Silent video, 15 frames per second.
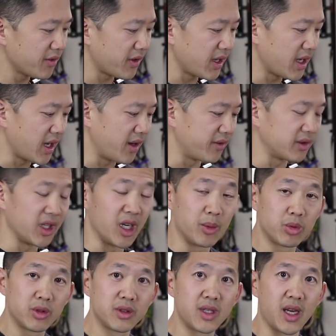if I have
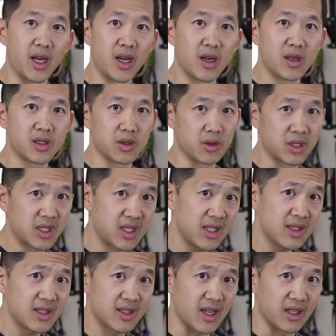labral tears or
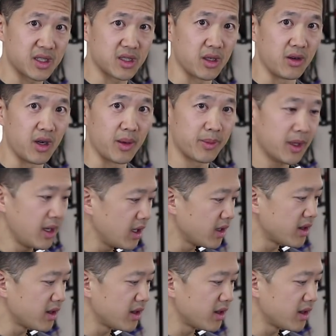cysts that show up,